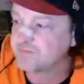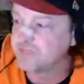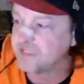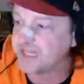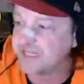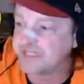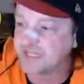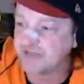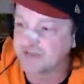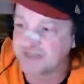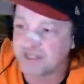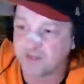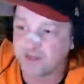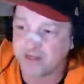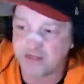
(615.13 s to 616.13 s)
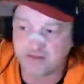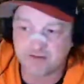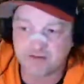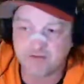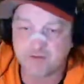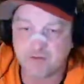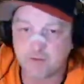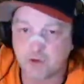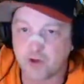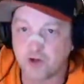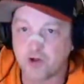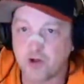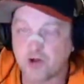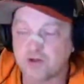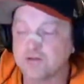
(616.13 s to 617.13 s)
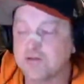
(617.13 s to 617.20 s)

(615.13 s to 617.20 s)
takedowns can we get from Royal Guard?